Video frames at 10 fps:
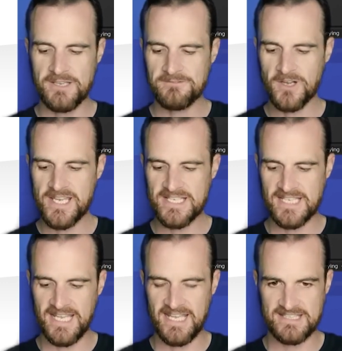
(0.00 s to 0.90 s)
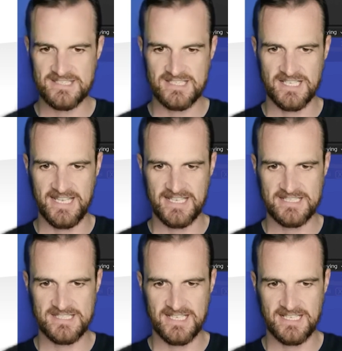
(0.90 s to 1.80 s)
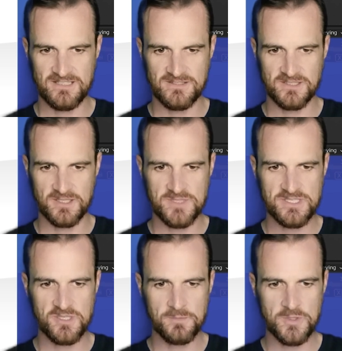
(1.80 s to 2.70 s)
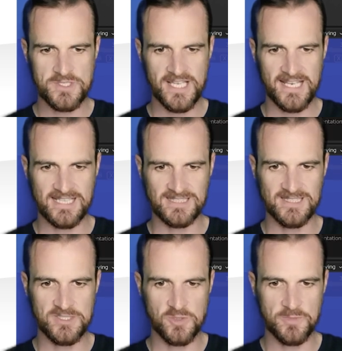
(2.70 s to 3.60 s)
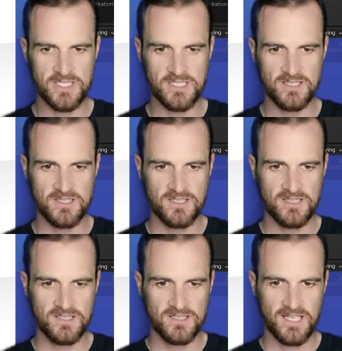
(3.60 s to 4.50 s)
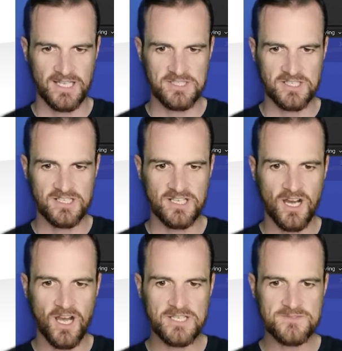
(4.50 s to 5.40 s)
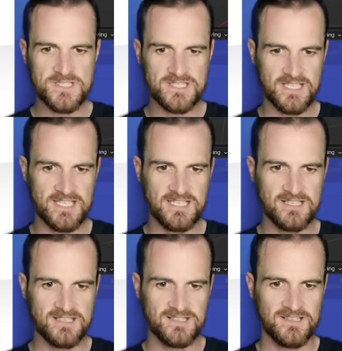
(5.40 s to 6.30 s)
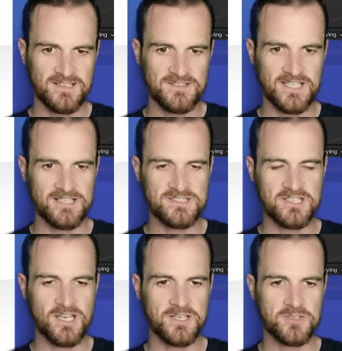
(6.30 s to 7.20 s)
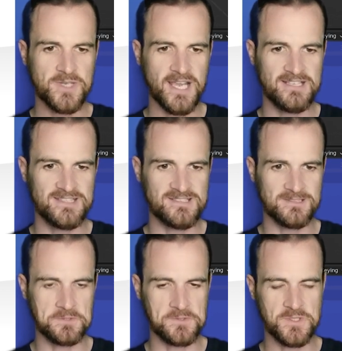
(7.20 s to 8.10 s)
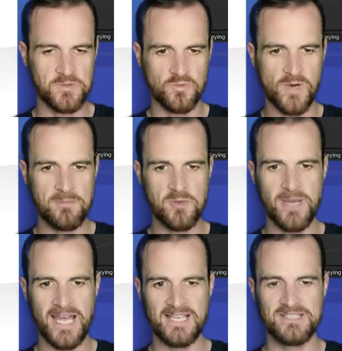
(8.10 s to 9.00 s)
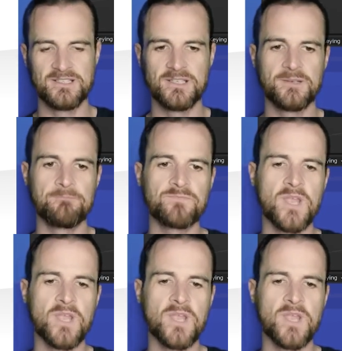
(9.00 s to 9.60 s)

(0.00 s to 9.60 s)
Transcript: So if I hit S and X now, I'm just going to push that out a little bit, and you can kind of see that it's kind of created this little sort of rubber pad.